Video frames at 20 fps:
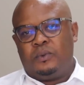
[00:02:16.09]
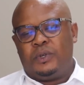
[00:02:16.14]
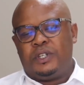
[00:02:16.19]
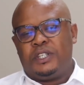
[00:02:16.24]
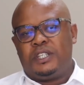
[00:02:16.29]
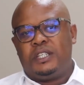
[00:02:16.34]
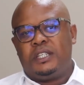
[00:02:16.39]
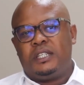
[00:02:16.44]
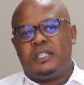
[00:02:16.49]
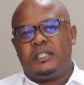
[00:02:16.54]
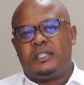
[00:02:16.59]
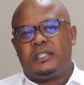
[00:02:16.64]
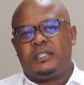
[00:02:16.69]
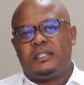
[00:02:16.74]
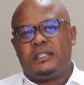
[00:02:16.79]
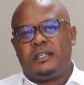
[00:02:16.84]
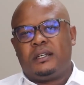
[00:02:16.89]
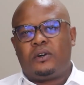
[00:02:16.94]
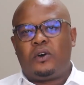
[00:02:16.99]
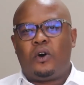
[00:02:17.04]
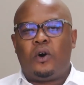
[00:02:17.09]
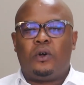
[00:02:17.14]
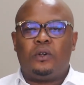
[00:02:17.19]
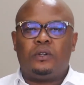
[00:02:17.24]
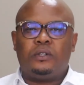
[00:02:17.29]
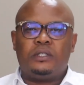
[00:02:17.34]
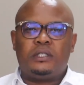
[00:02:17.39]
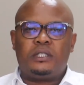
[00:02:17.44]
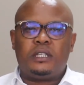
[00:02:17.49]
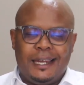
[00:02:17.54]
which is
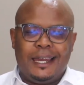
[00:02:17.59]
called